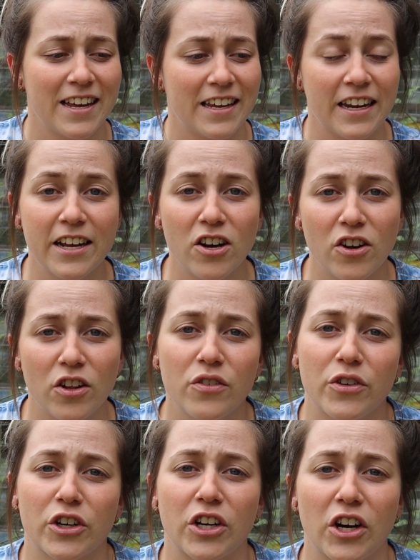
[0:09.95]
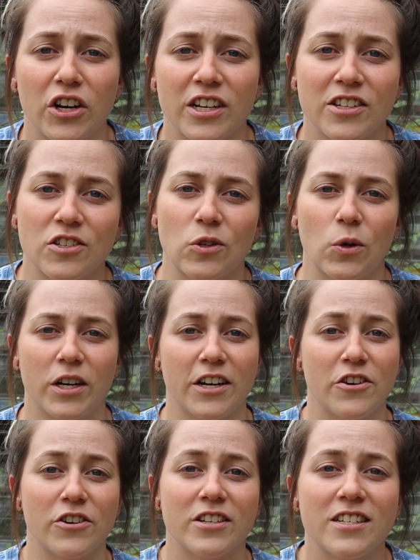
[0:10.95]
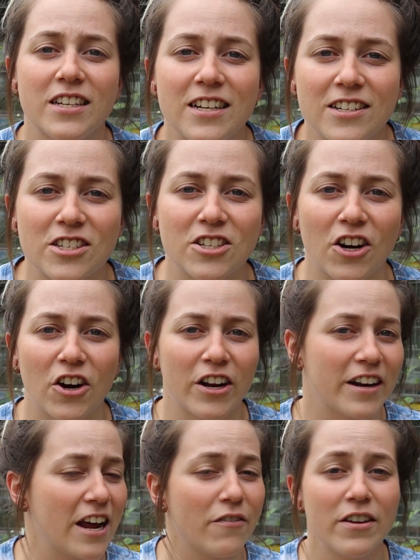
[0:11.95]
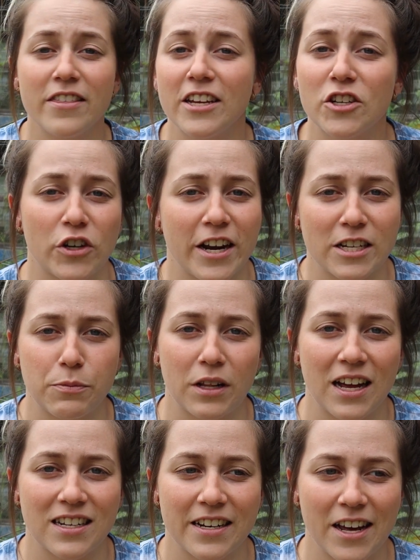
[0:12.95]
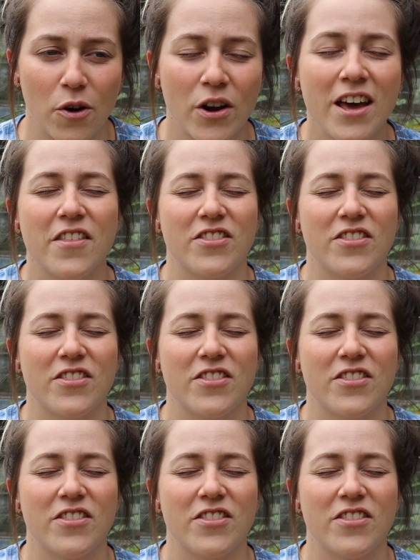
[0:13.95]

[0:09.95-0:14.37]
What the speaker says: getting all of your gardens sorted, your seeds started, everything transplanted out,